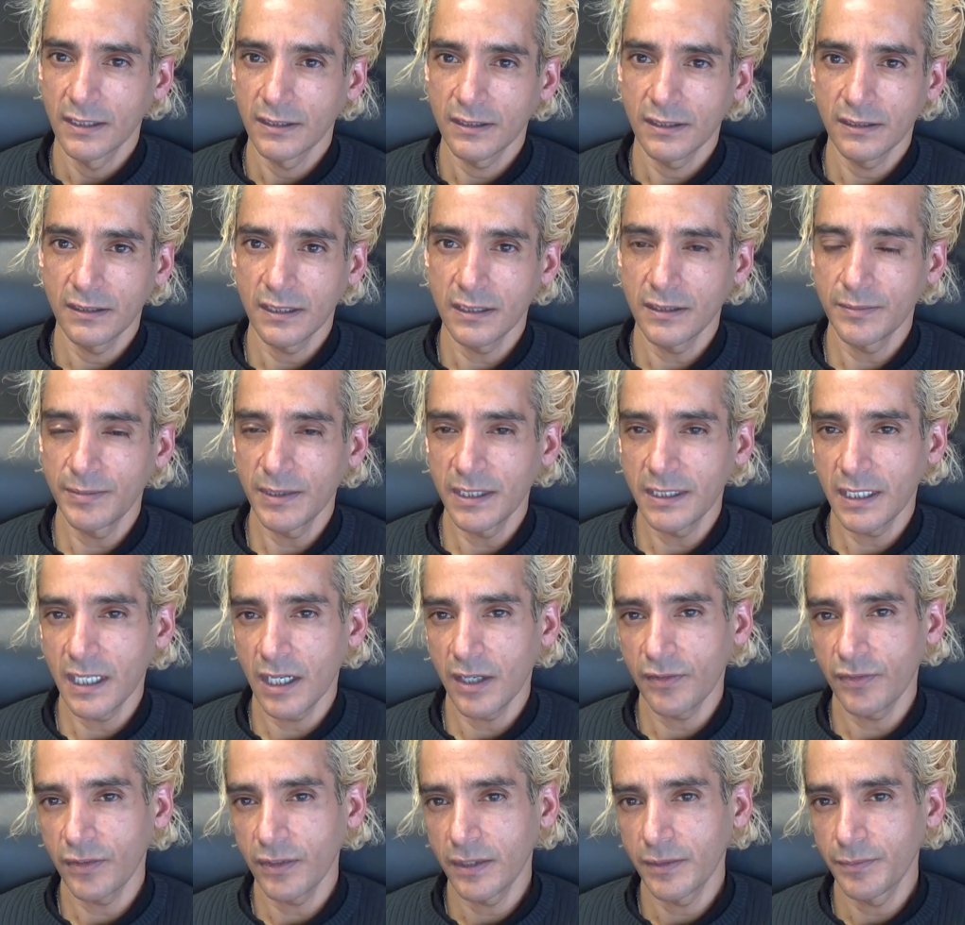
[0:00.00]
So just be
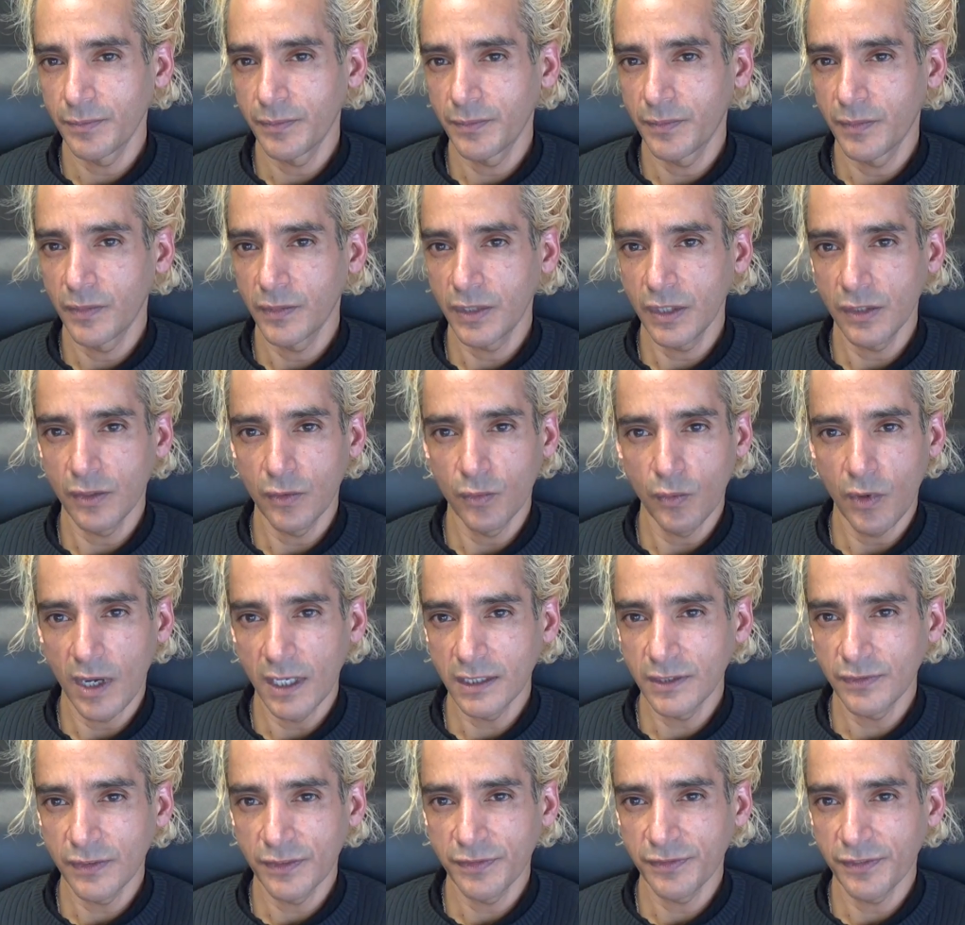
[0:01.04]
careful and, you know,
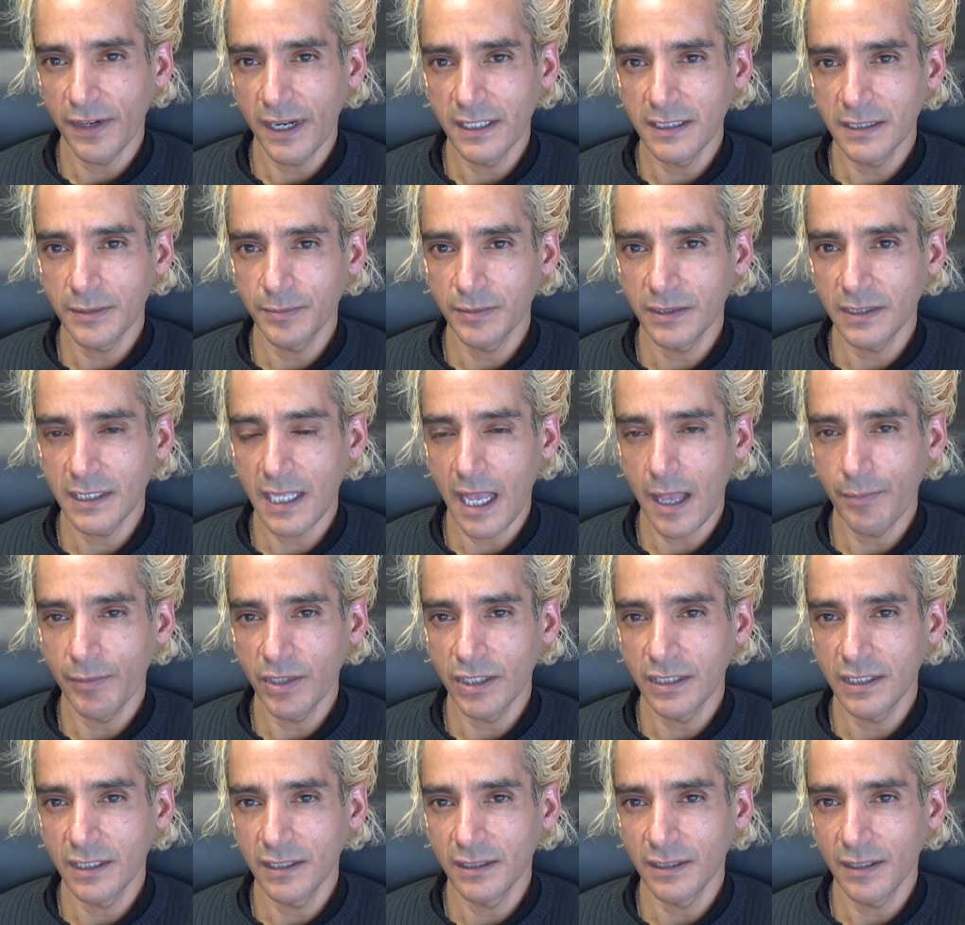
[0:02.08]
watch for friends
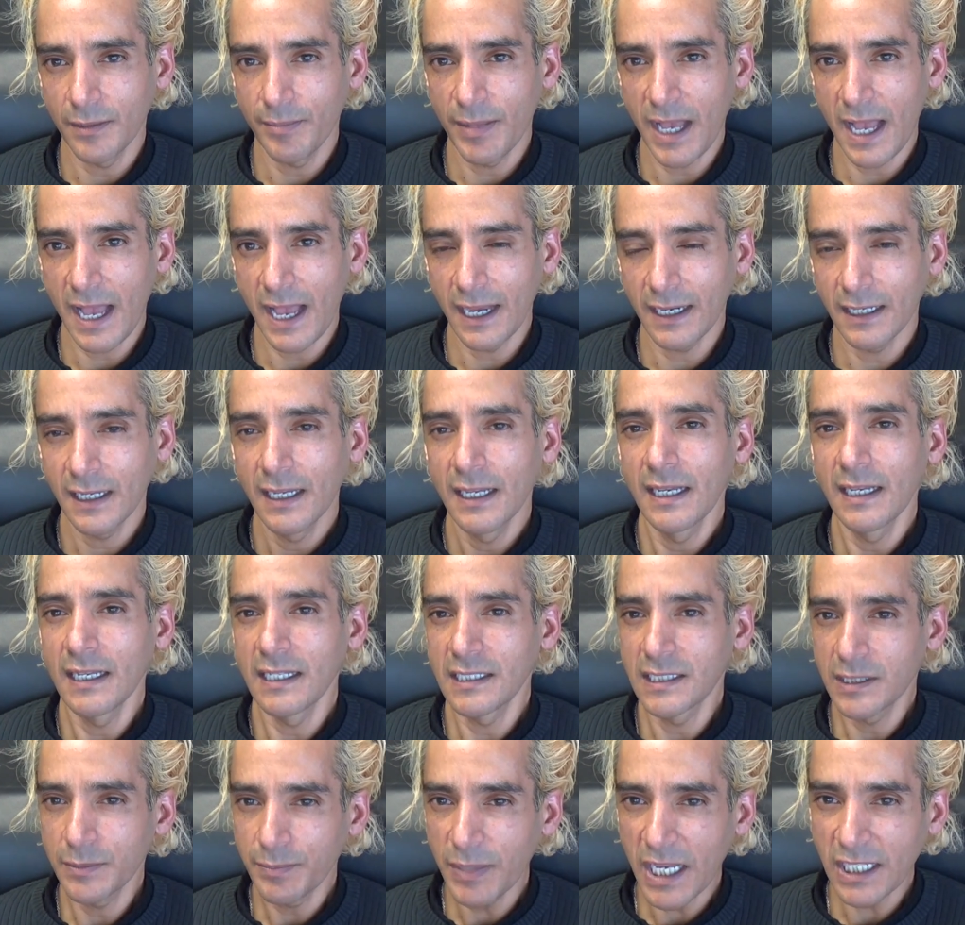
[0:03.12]
stabbing you in the back,
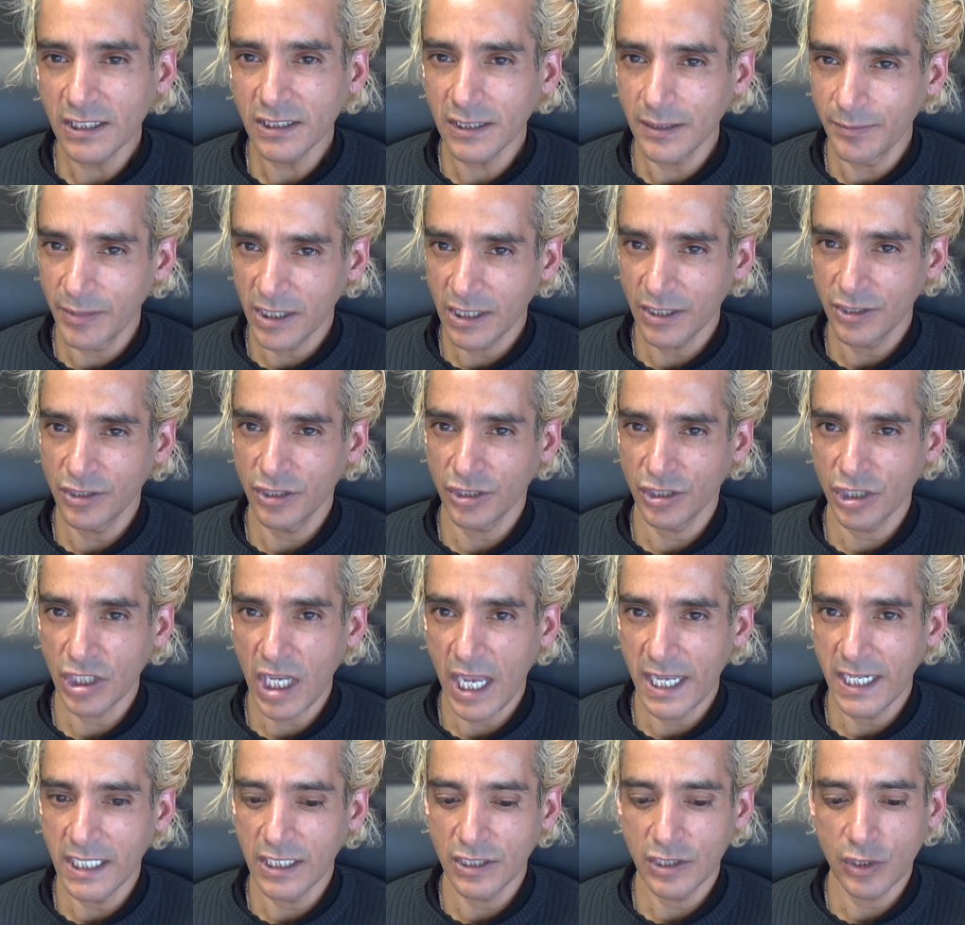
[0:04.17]
especially because you're
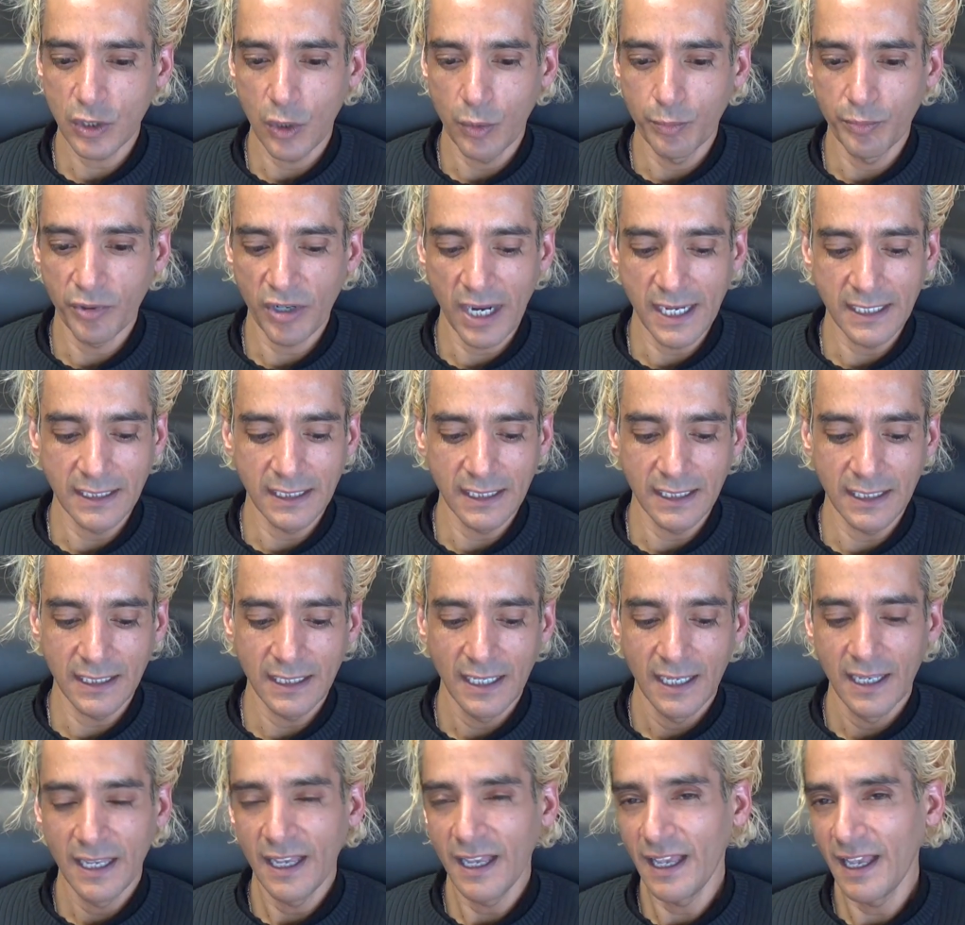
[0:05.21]
shining so
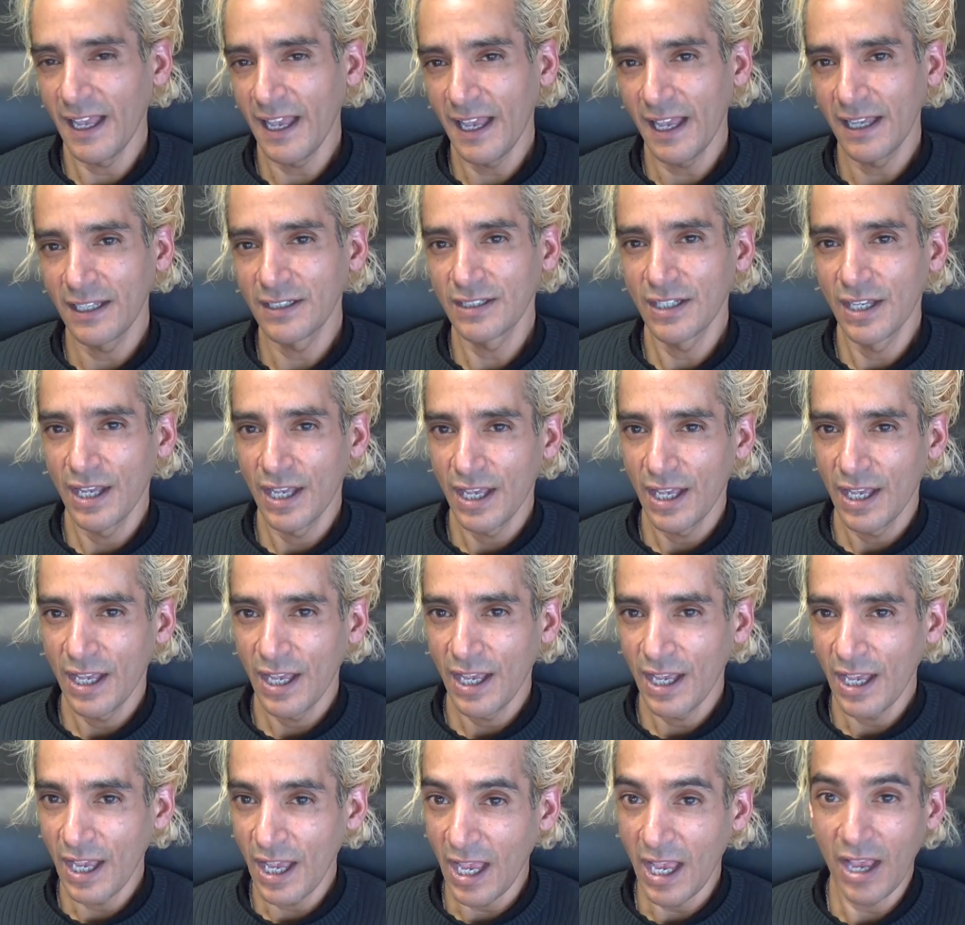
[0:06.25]
brightly and
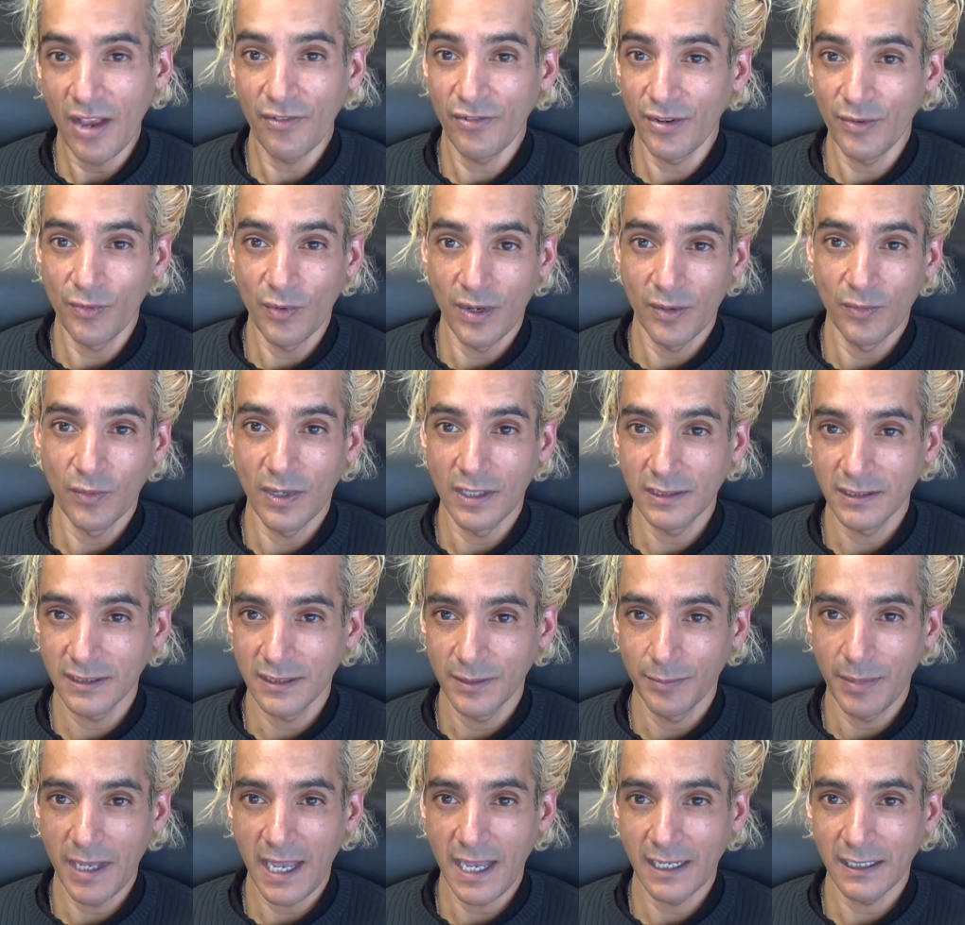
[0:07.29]
everyone wants
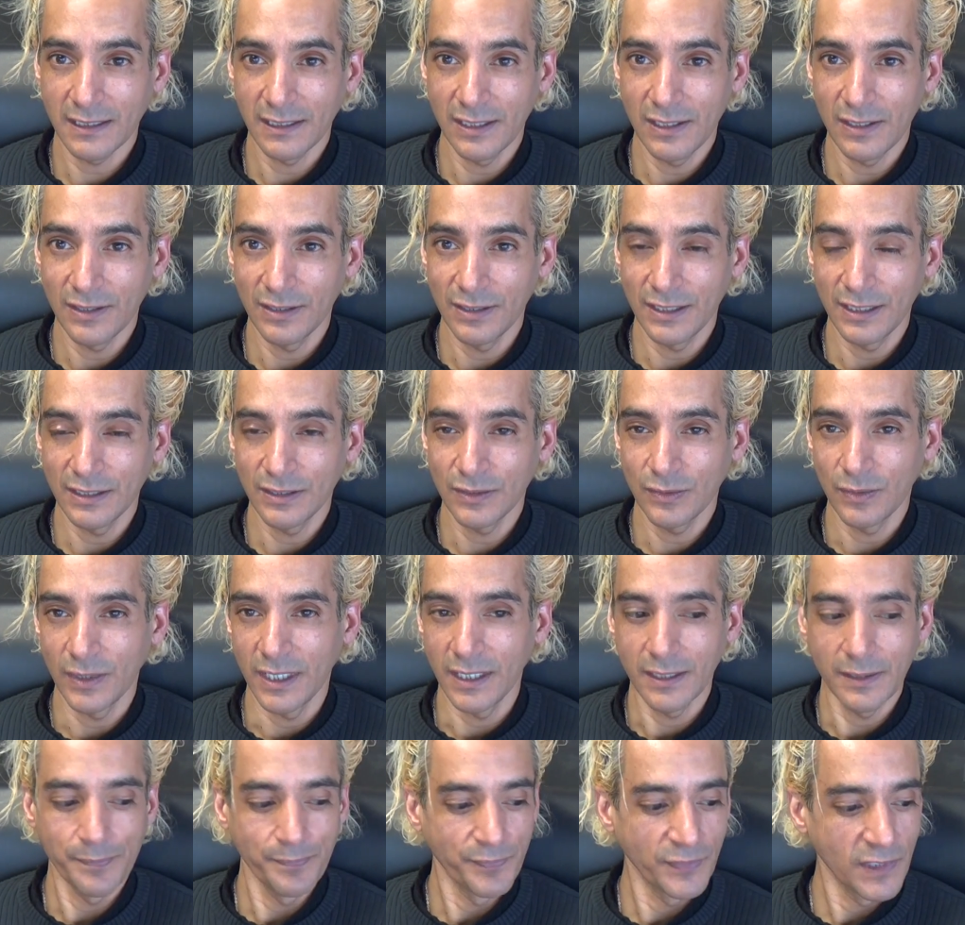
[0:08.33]
to back Leo this
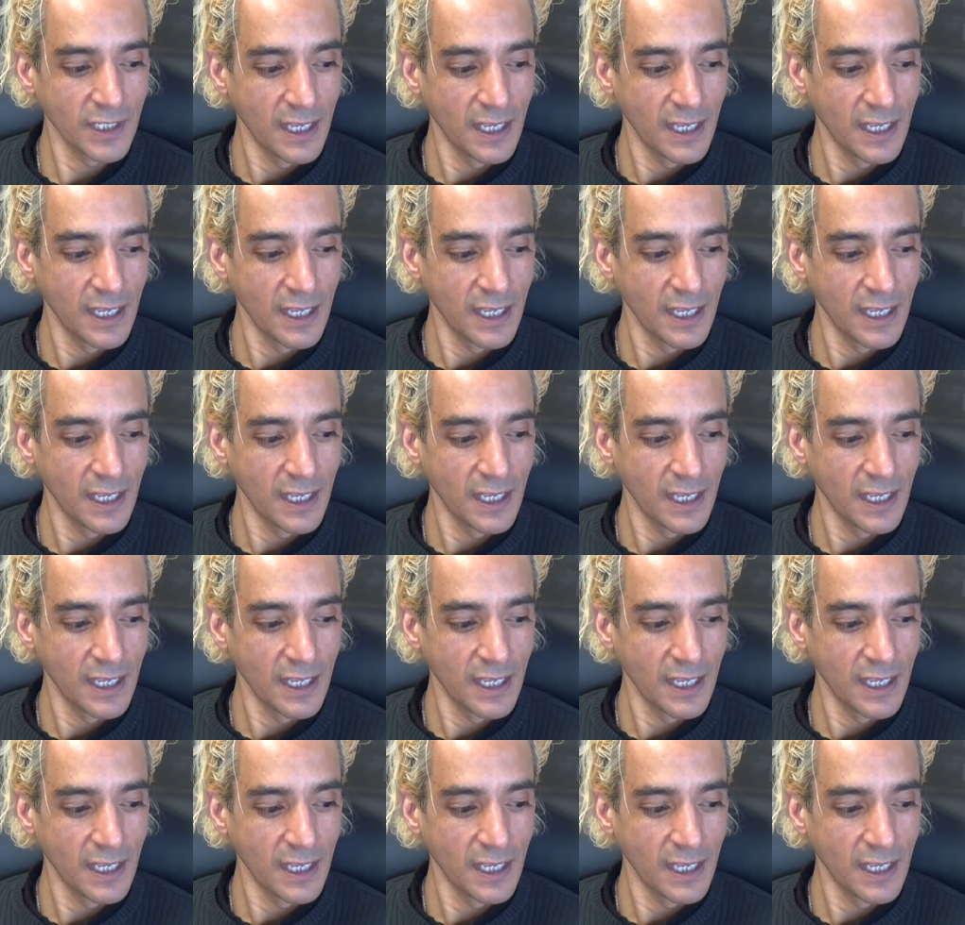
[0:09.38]
week.